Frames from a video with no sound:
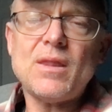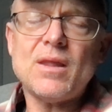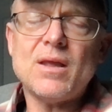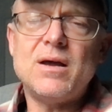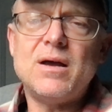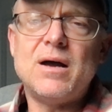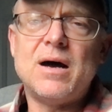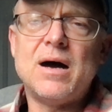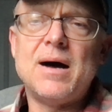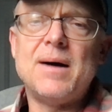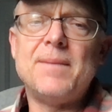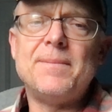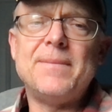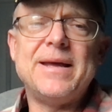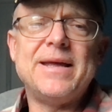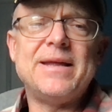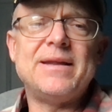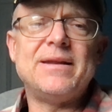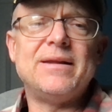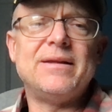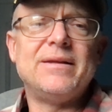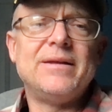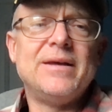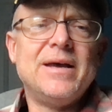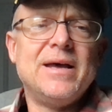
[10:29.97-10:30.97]

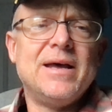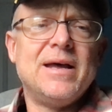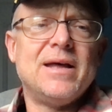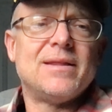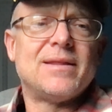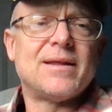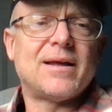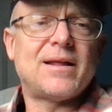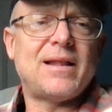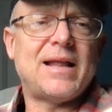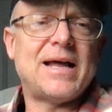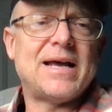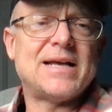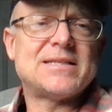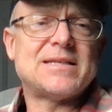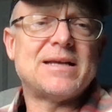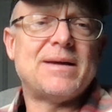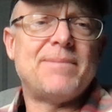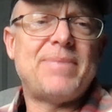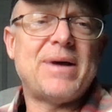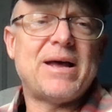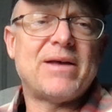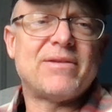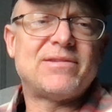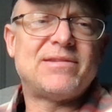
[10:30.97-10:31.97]
And the class,
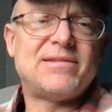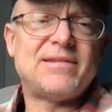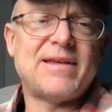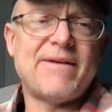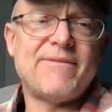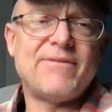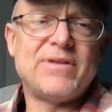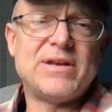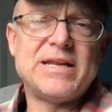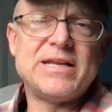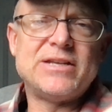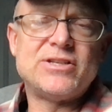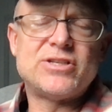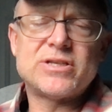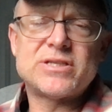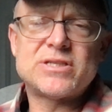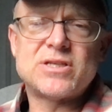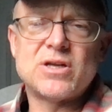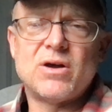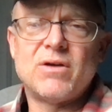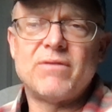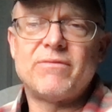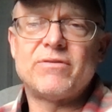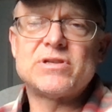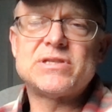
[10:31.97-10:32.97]
about 70, just
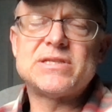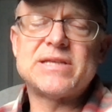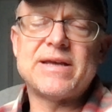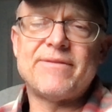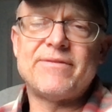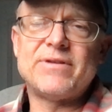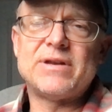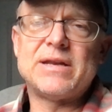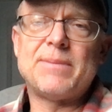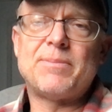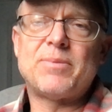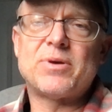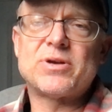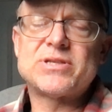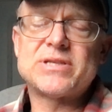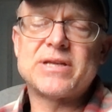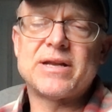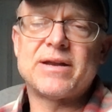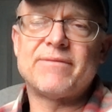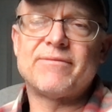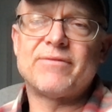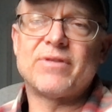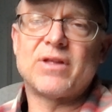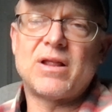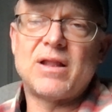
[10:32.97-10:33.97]
over
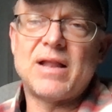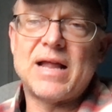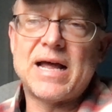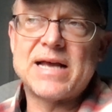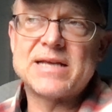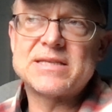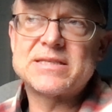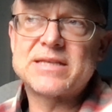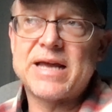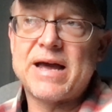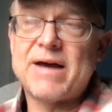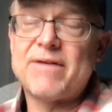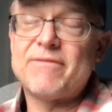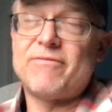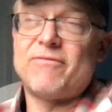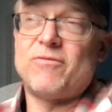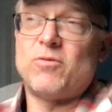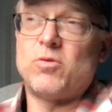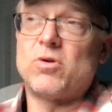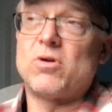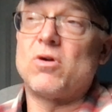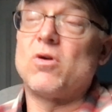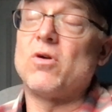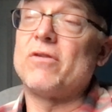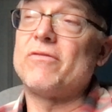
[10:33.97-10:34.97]
70% of the class got
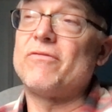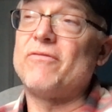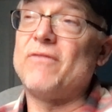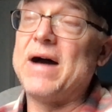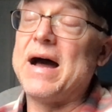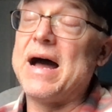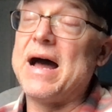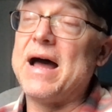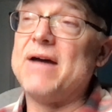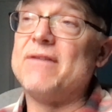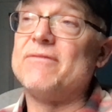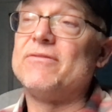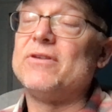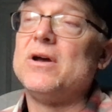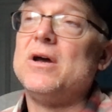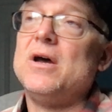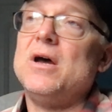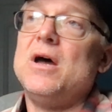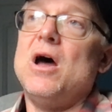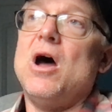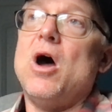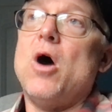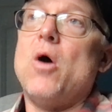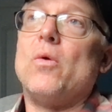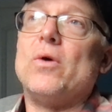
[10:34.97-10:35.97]
4 or 5,
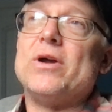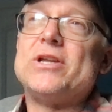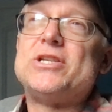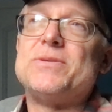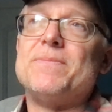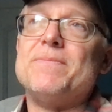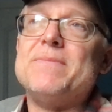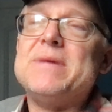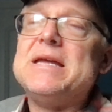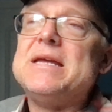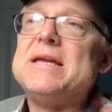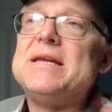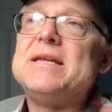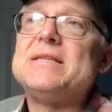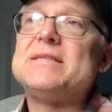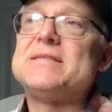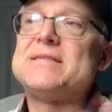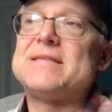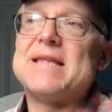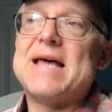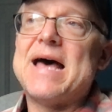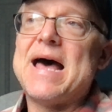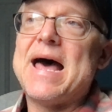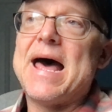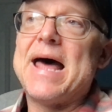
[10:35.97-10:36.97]
which means
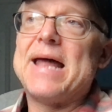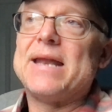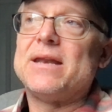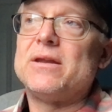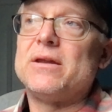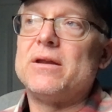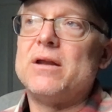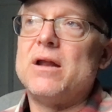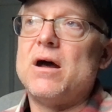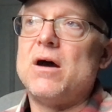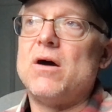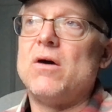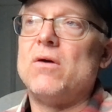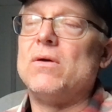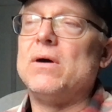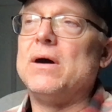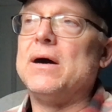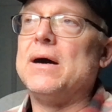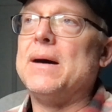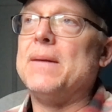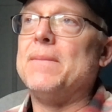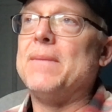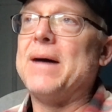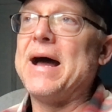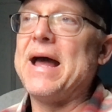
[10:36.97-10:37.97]
that,
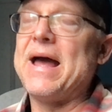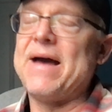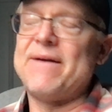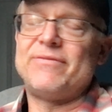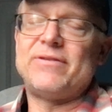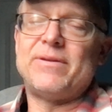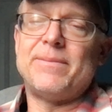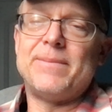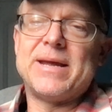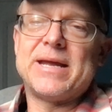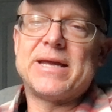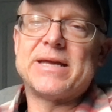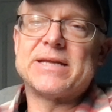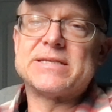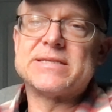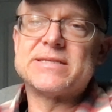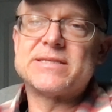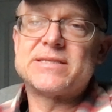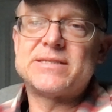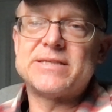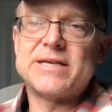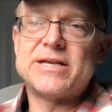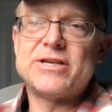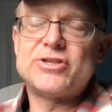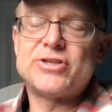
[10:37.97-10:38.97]
I have to make a
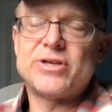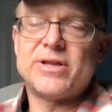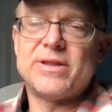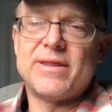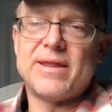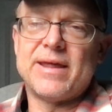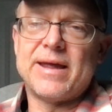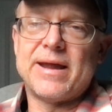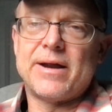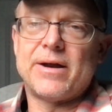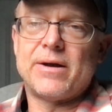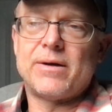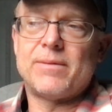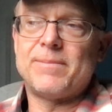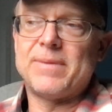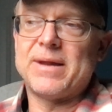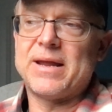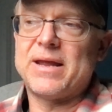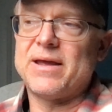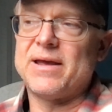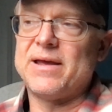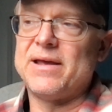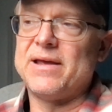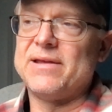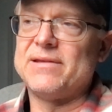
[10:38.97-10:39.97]
decision there,
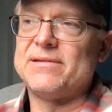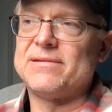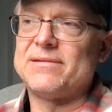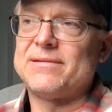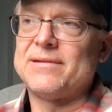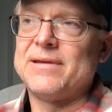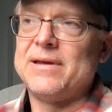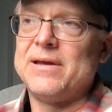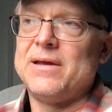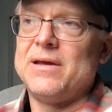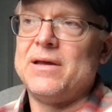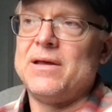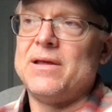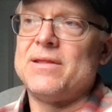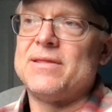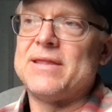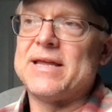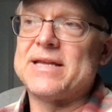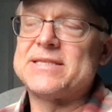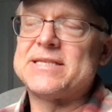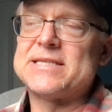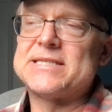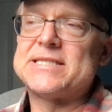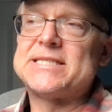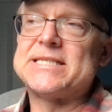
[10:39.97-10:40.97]
because
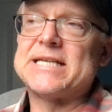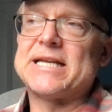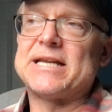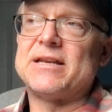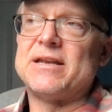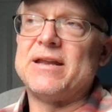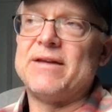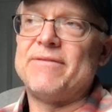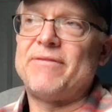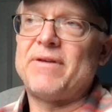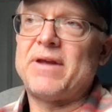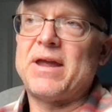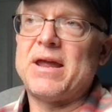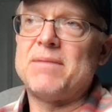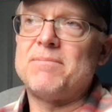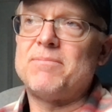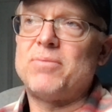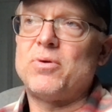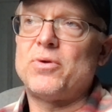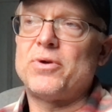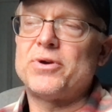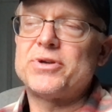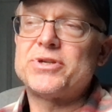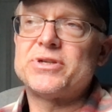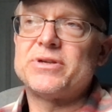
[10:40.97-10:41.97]
that's a significant
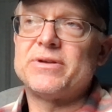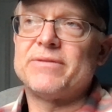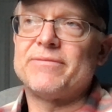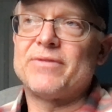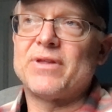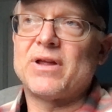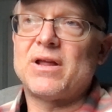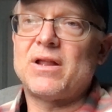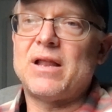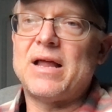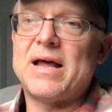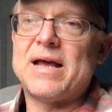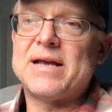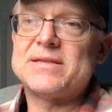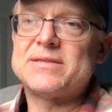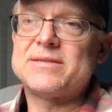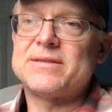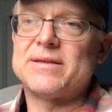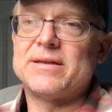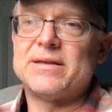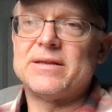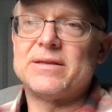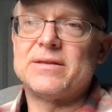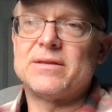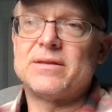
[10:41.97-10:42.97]
portion of the class
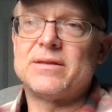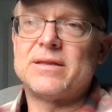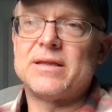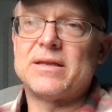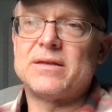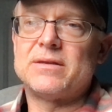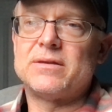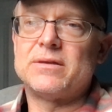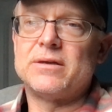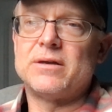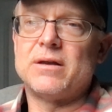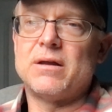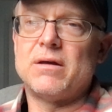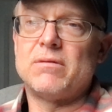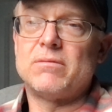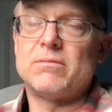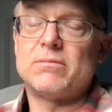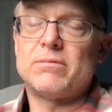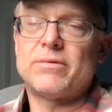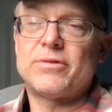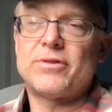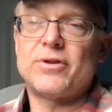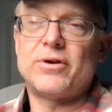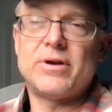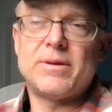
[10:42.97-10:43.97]
that
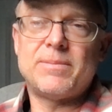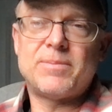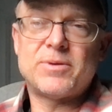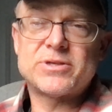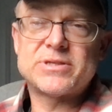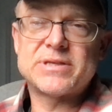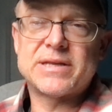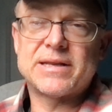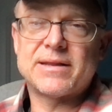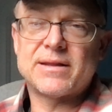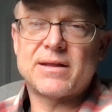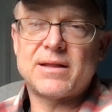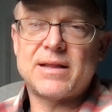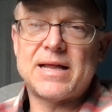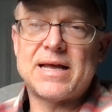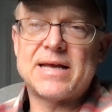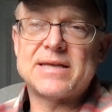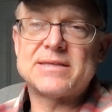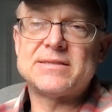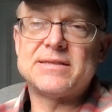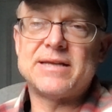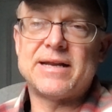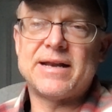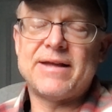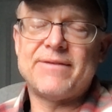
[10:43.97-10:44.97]
30% of the
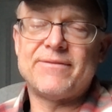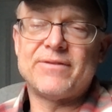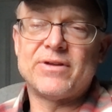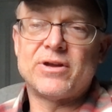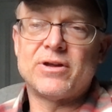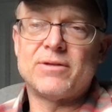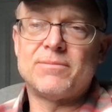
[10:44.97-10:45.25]
class not having